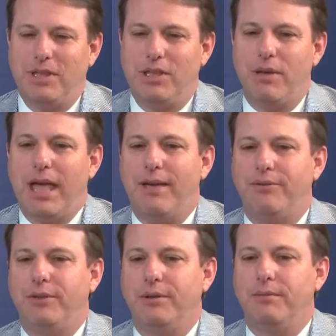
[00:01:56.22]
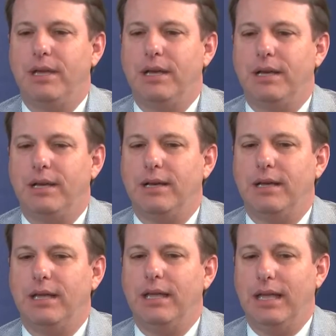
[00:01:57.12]
You have to,
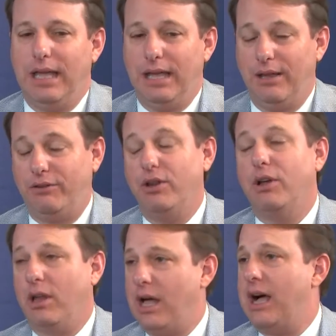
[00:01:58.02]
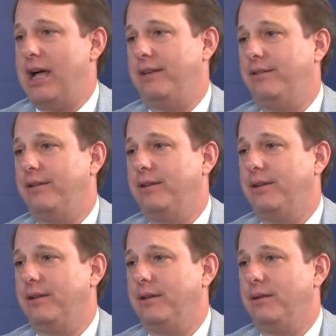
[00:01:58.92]
it took a lot,
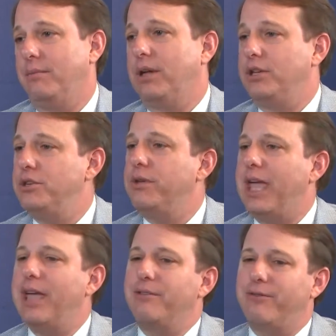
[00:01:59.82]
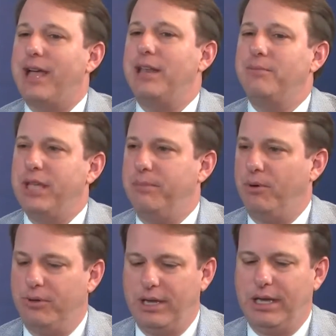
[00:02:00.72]
because you can't find
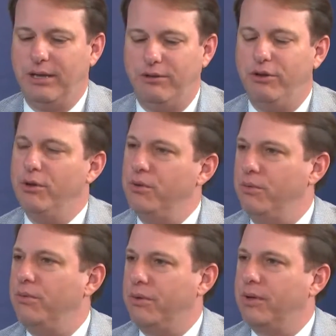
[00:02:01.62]
people that can